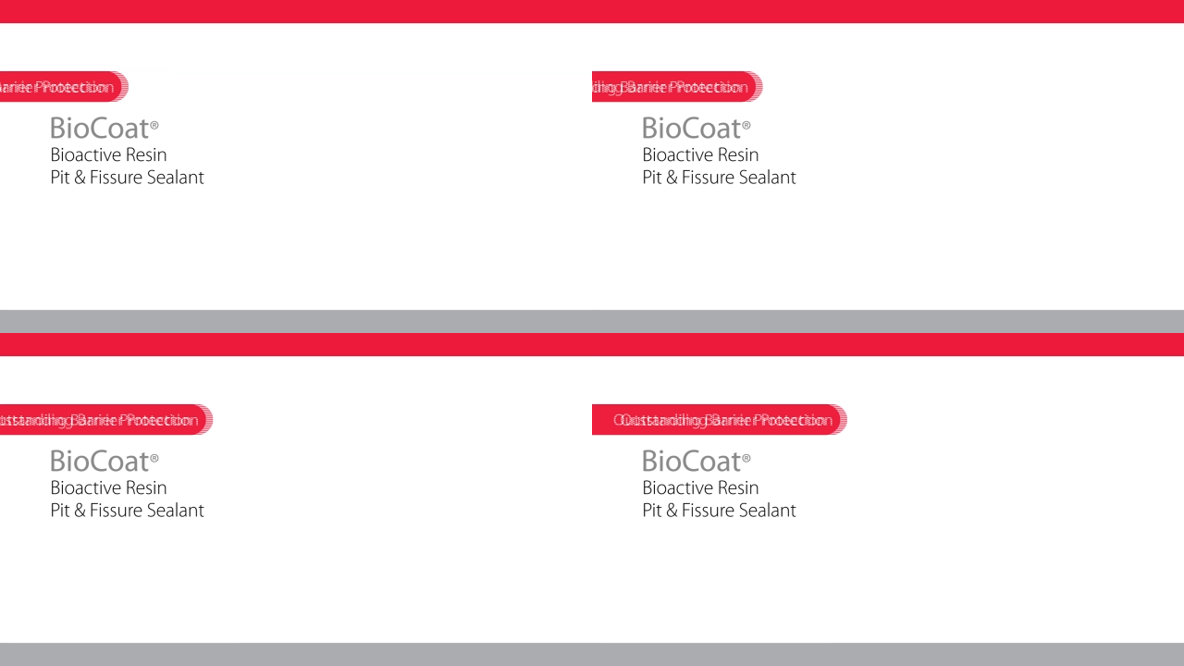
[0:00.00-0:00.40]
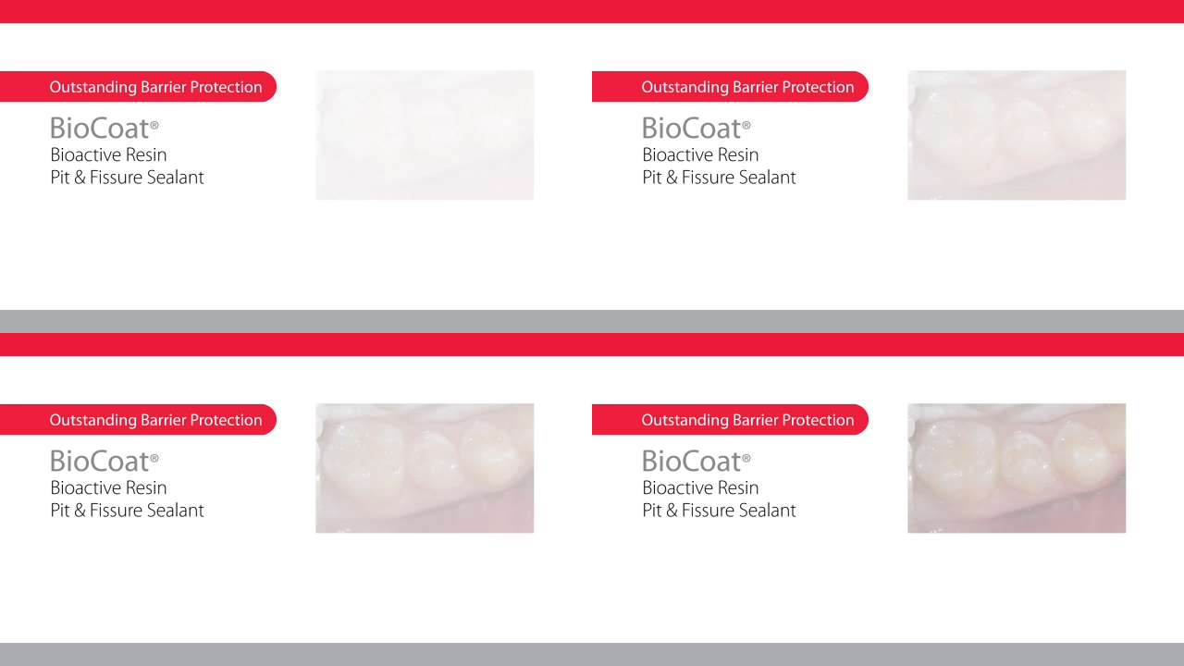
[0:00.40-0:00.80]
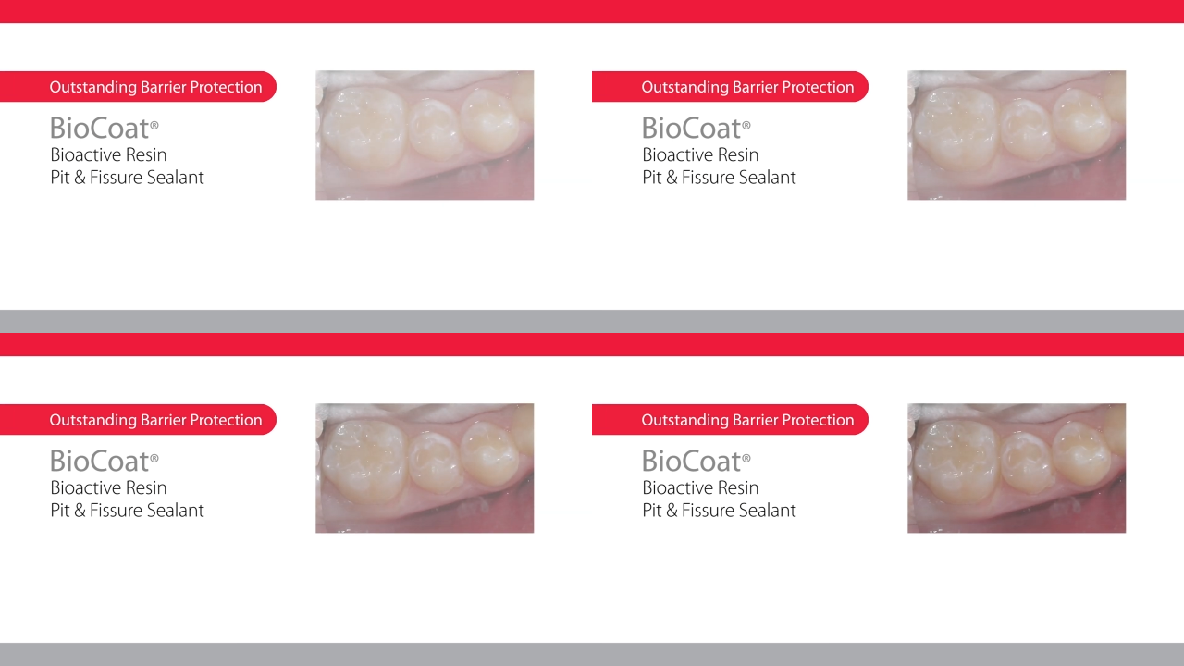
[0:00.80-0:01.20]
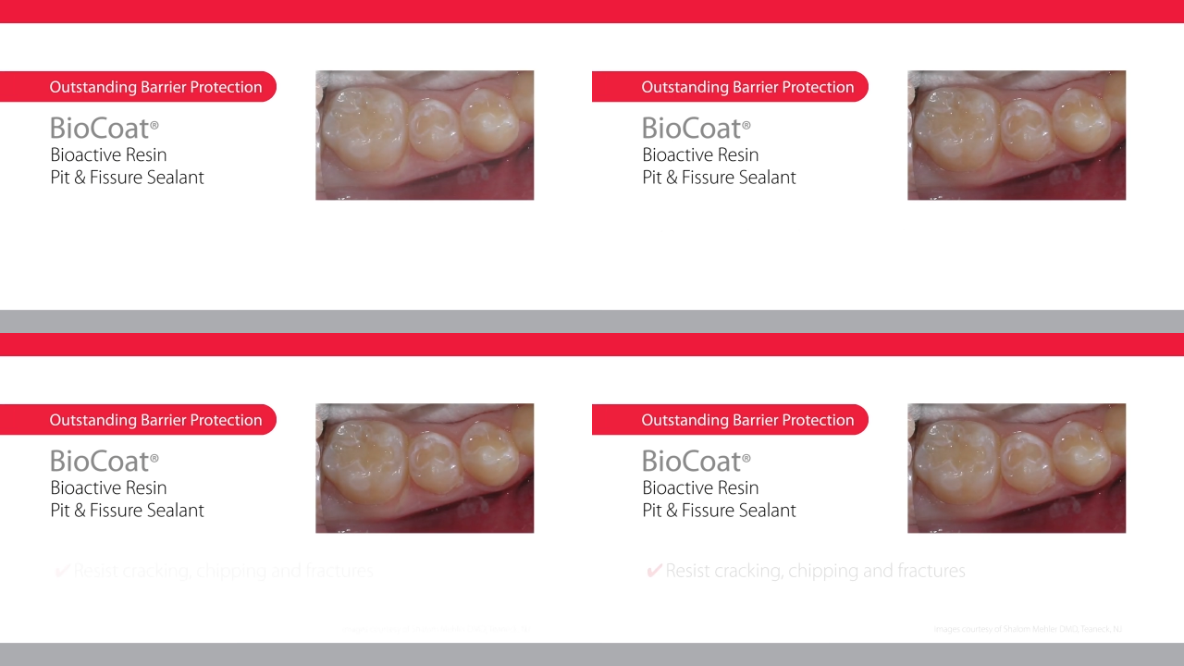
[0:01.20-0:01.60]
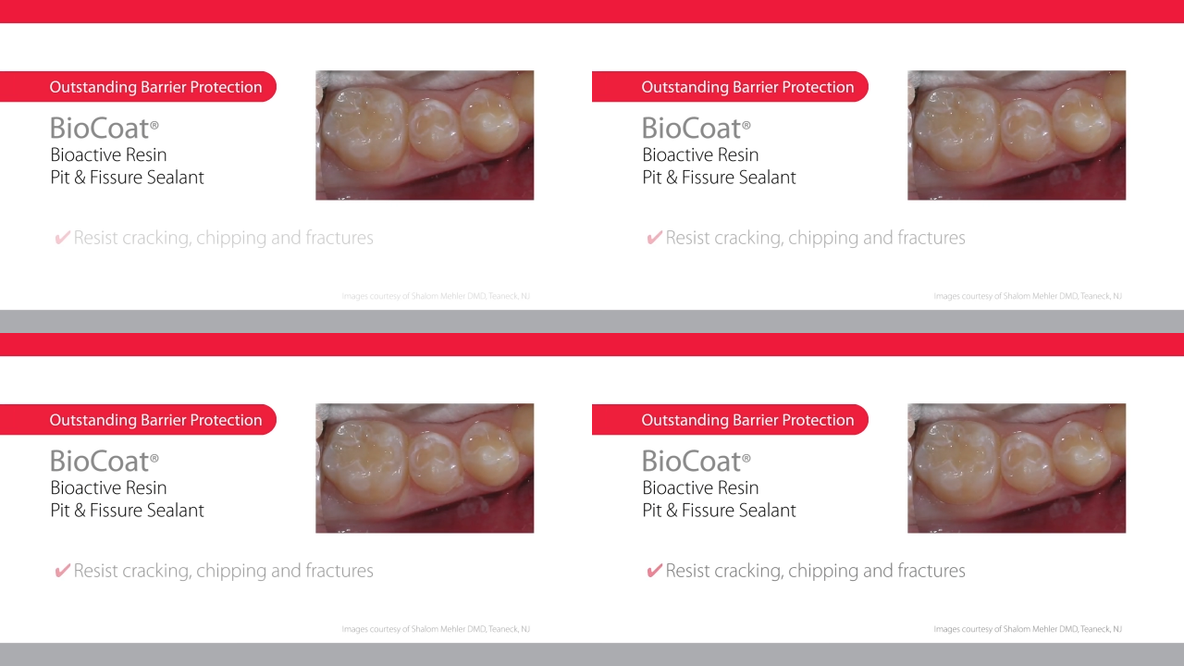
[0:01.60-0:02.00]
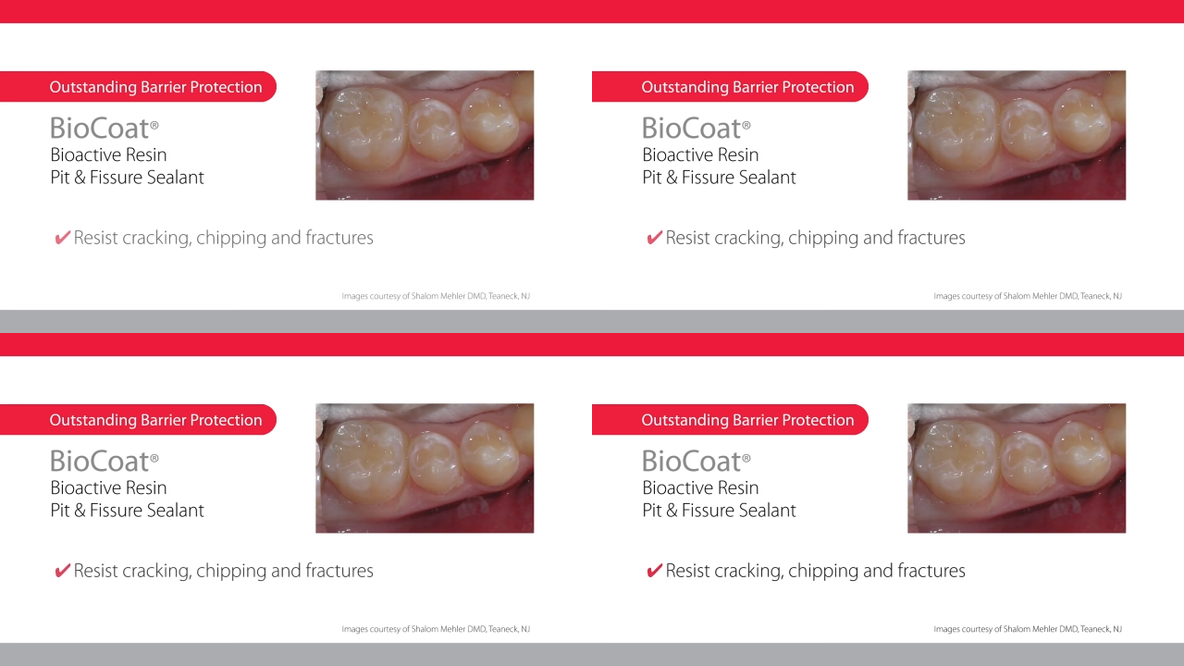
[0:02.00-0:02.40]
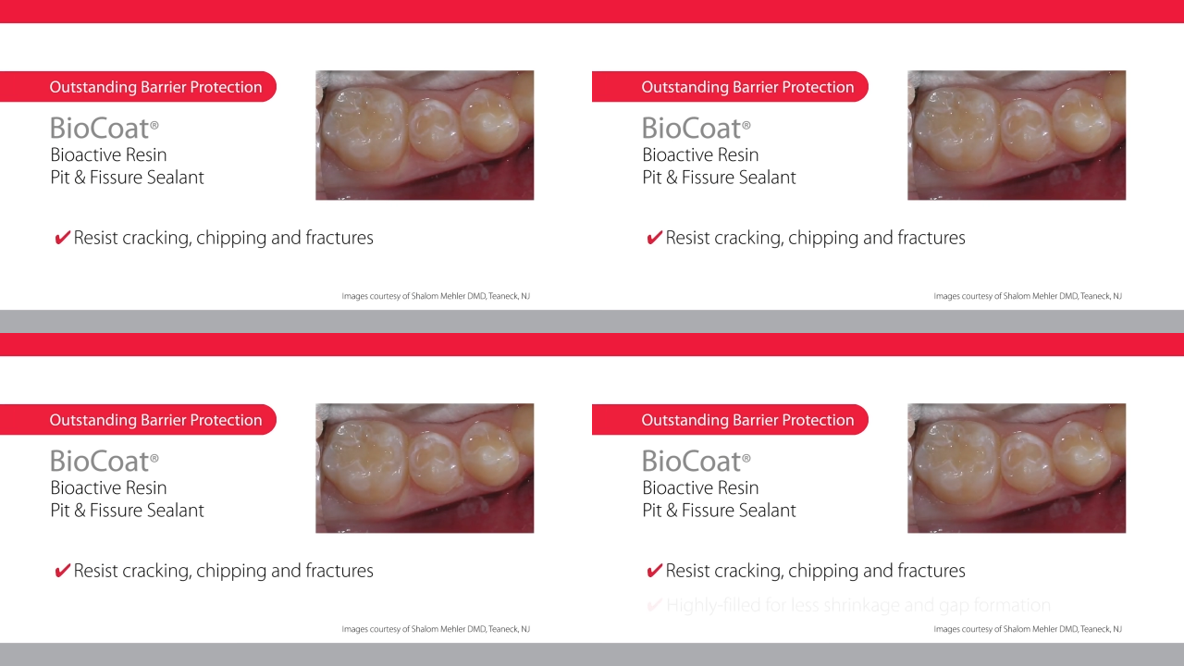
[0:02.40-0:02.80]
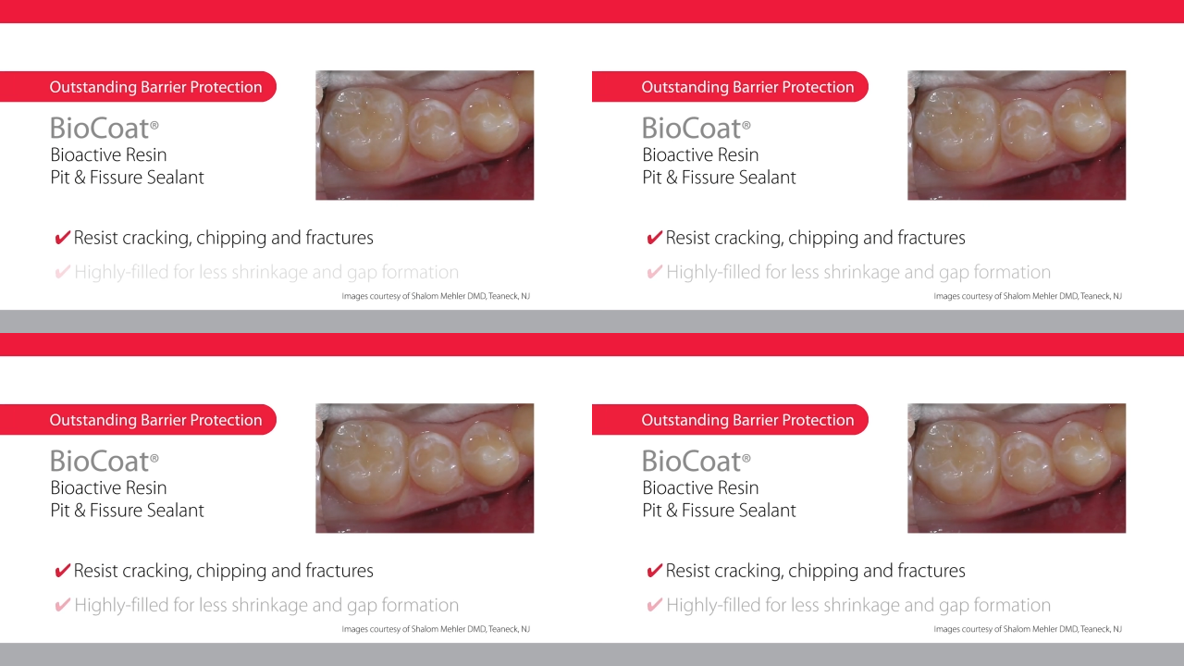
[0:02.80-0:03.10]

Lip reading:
No face is visible, so there are no lips to read.